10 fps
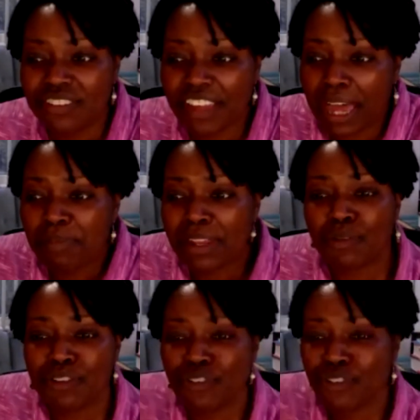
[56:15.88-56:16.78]
is happening.
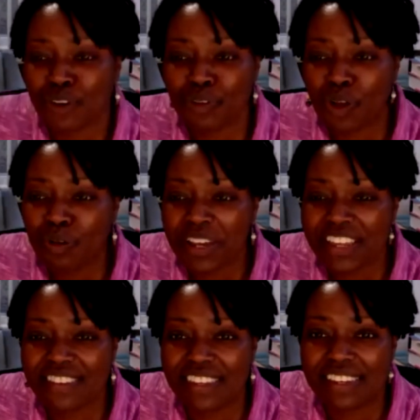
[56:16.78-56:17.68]
We just don't
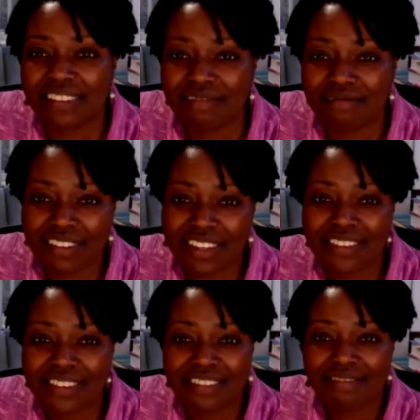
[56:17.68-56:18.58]
always see it.
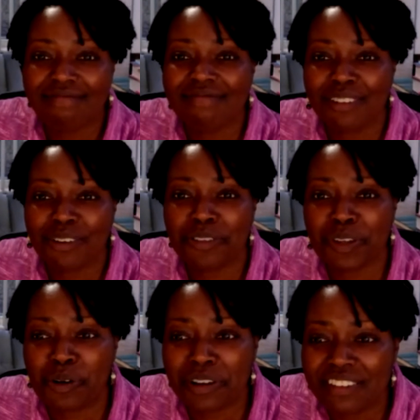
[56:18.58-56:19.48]
It's on
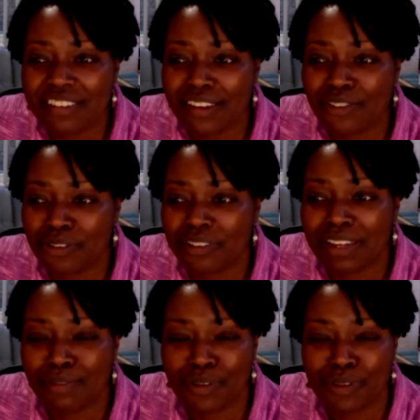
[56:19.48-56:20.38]
the organizational
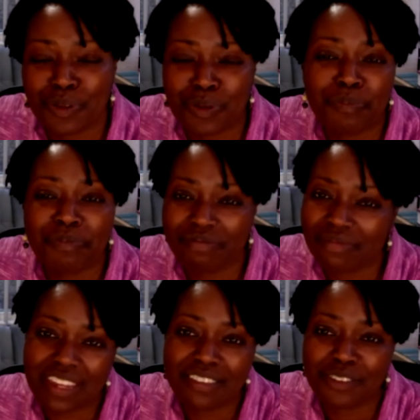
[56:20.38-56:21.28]
level. So
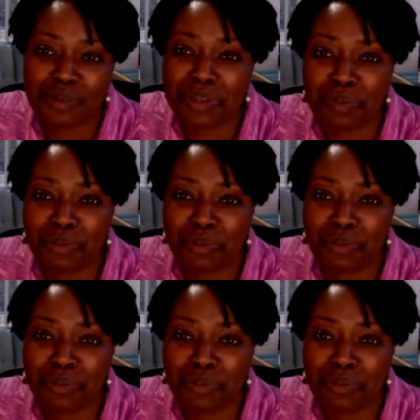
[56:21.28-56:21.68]
that's to be